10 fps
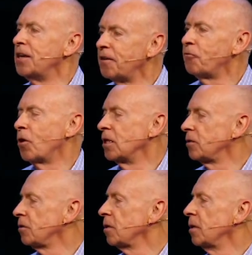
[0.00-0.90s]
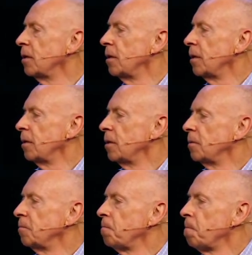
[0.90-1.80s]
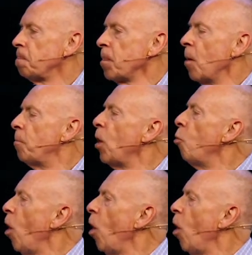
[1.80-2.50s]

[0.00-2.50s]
difference. But